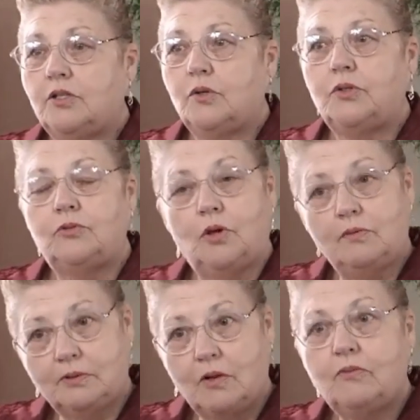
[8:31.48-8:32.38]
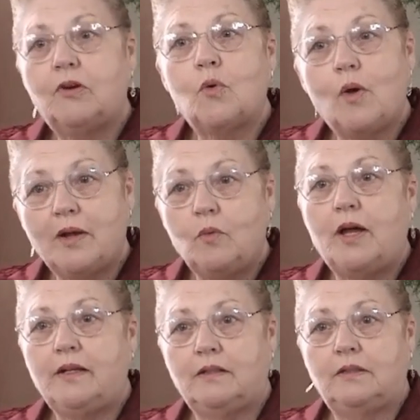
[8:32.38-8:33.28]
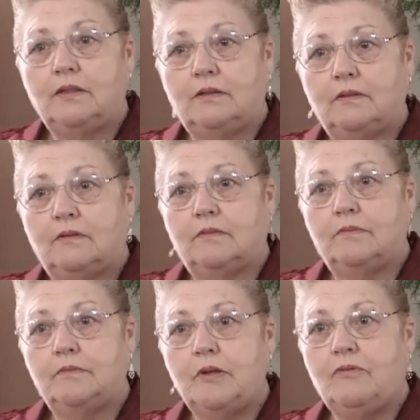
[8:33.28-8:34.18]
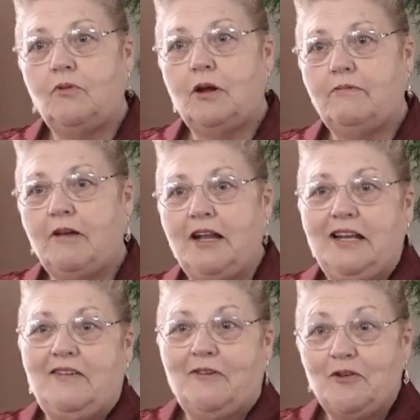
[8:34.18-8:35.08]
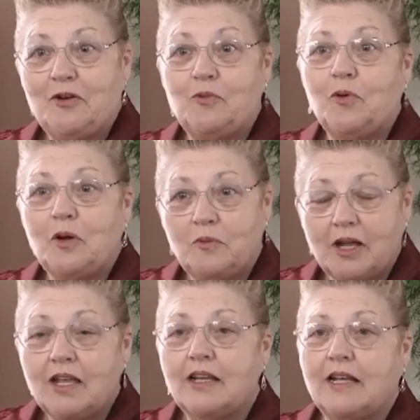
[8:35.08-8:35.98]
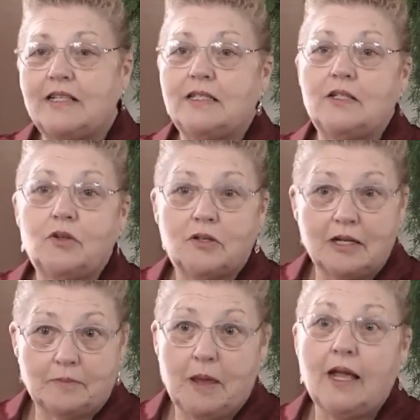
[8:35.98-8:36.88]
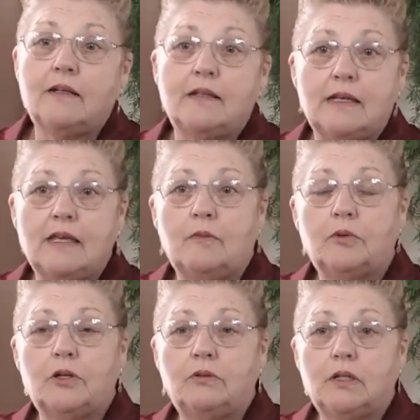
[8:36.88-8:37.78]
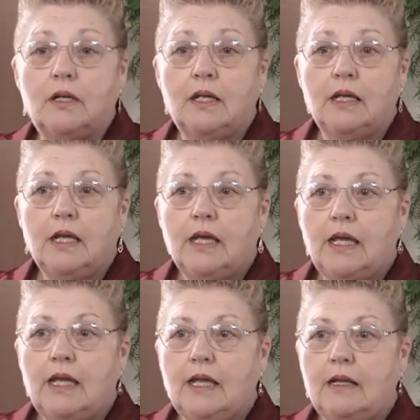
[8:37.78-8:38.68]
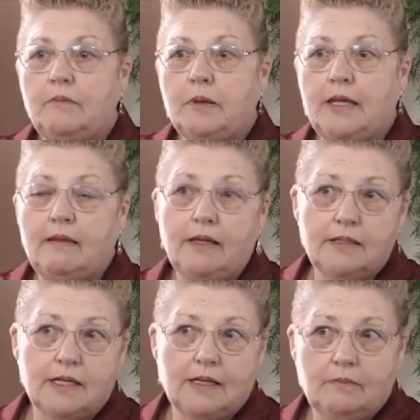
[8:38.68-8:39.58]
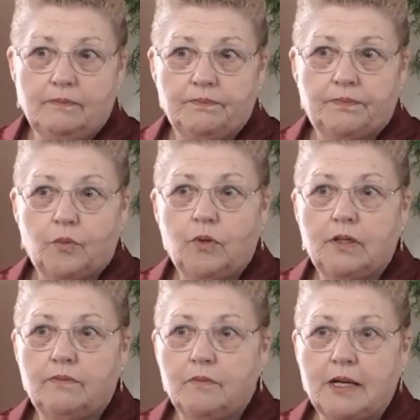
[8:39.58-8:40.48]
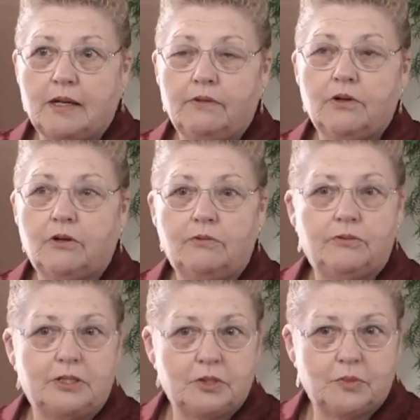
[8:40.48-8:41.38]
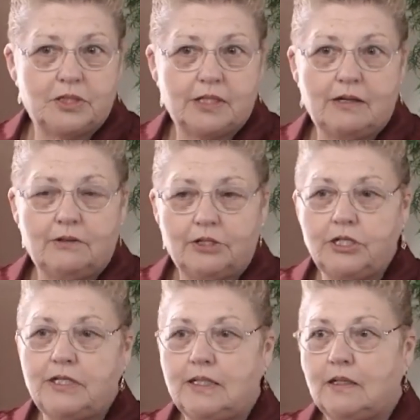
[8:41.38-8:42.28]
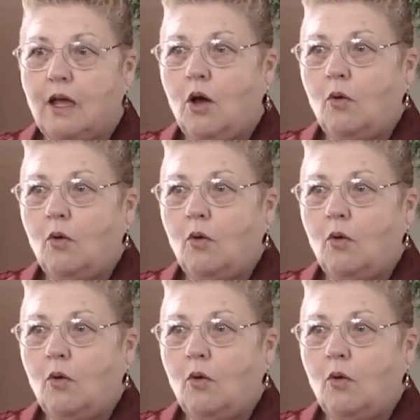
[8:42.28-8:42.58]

So drove around for quite a while before I finally found a road I recognized and could get back to the campground. And by that time, one of my other girlfriends was there, and she said,